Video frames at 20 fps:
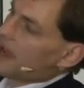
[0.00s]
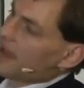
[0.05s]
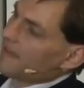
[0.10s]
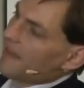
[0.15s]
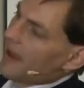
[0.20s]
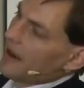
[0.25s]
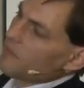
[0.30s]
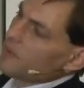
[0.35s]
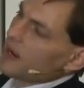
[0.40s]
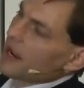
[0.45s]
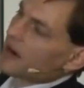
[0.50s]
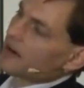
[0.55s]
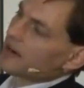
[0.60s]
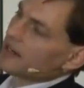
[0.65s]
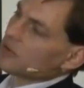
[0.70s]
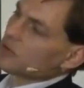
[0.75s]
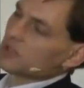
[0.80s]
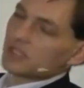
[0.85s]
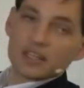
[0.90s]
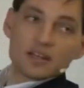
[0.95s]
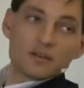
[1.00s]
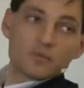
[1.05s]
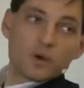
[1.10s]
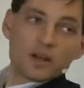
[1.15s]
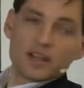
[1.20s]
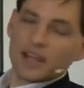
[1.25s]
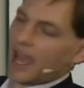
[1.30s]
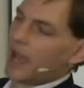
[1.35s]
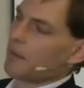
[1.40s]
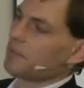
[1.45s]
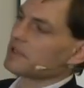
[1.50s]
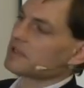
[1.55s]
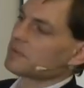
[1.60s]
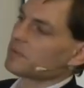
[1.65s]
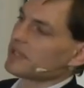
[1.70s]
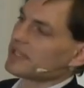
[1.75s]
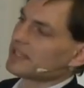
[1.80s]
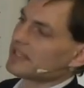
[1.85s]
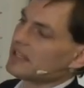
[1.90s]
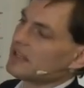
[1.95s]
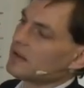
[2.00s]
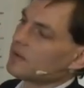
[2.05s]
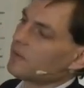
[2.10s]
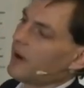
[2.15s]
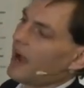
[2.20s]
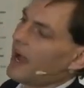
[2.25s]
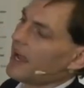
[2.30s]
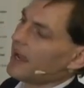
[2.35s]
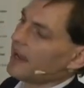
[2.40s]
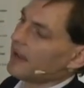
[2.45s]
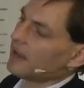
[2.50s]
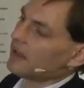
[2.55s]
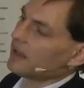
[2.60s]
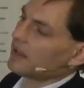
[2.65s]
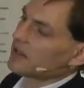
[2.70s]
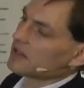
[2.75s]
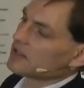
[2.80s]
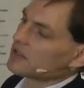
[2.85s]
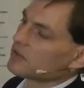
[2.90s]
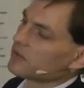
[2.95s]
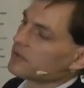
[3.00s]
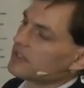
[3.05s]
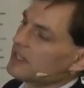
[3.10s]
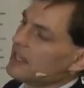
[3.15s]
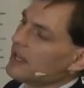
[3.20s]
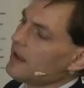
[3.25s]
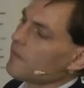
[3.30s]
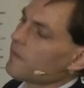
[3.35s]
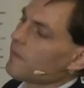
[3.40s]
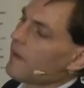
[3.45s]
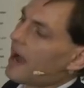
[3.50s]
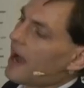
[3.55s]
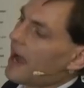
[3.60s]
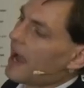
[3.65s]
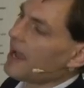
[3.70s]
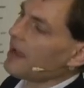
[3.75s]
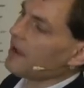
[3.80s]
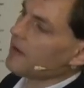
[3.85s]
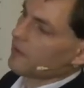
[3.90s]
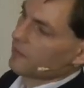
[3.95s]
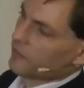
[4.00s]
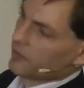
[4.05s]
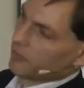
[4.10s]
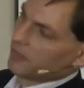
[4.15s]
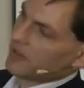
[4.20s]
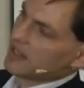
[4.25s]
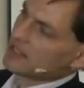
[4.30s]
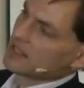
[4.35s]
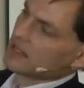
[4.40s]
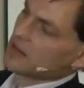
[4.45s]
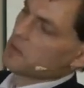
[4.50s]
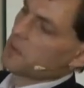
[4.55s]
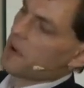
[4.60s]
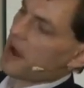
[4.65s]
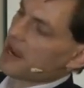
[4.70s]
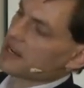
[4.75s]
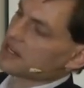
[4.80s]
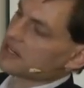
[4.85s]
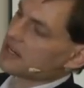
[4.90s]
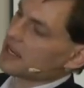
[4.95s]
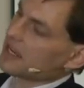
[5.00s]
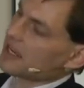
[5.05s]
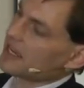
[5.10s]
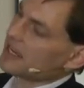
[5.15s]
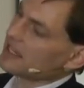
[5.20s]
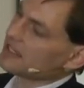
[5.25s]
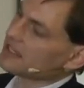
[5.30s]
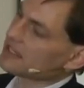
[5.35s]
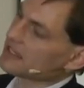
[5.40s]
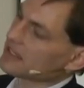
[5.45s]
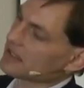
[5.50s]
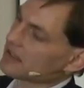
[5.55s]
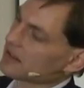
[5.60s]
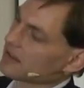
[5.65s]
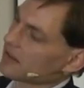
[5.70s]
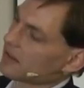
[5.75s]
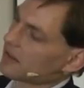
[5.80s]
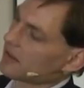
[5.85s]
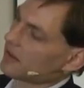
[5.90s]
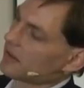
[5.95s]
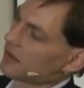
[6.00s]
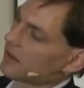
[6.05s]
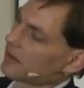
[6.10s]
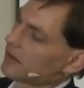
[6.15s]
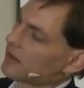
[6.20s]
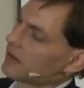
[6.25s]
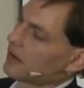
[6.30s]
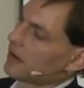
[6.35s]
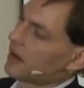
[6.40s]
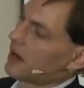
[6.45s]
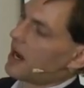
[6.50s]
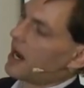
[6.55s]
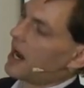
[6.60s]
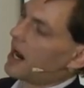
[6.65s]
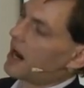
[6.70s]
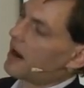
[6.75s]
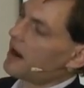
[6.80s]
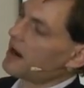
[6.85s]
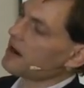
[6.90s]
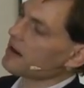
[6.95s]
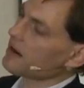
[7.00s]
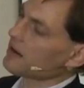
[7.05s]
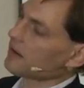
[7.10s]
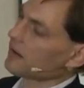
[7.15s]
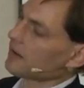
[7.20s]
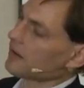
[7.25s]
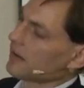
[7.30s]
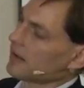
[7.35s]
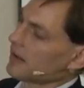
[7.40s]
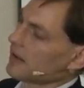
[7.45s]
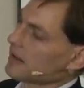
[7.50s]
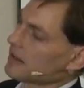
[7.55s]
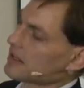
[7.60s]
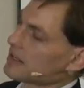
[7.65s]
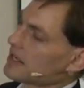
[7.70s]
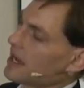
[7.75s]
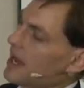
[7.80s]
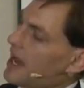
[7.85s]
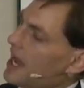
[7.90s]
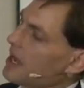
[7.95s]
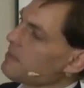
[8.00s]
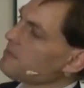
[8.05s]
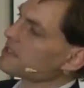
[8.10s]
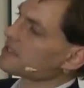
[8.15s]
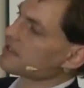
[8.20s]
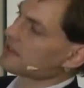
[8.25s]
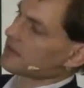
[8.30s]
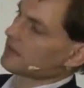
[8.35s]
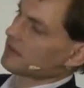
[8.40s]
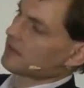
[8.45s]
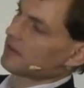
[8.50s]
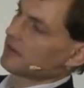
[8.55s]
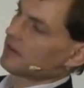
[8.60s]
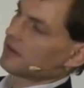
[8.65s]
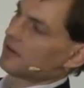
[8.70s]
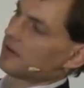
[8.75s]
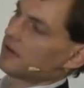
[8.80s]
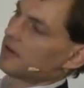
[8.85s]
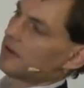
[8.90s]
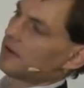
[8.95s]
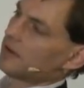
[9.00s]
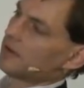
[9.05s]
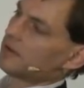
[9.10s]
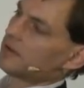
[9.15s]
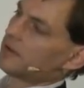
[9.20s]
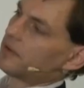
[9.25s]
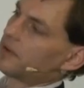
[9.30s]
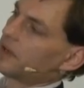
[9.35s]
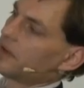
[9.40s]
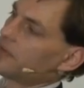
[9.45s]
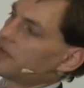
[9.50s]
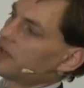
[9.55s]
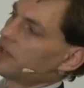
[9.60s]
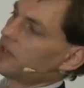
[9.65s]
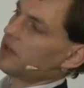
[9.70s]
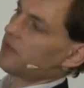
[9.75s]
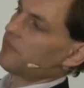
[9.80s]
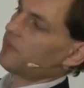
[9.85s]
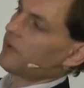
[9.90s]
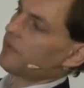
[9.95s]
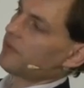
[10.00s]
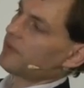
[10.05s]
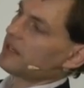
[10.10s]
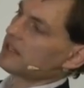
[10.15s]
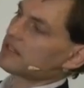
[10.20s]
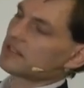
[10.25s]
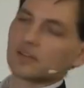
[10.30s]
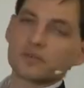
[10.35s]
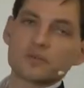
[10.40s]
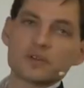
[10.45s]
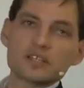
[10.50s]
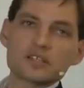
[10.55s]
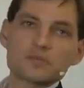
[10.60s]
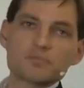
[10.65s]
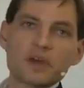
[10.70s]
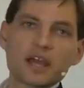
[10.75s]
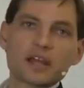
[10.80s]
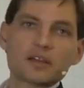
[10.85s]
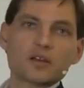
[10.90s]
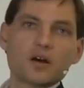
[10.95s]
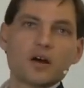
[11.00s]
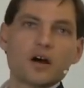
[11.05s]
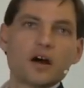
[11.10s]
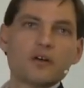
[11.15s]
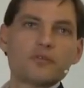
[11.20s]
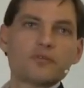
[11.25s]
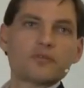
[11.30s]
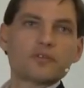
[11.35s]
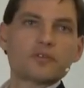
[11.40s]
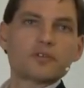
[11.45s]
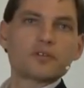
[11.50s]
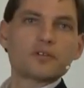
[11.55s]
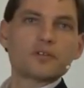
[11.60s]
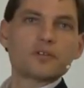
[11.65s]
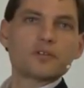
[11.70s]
And then we are interested what happens with dy. So dy from this equation is r times derivative of this in respect of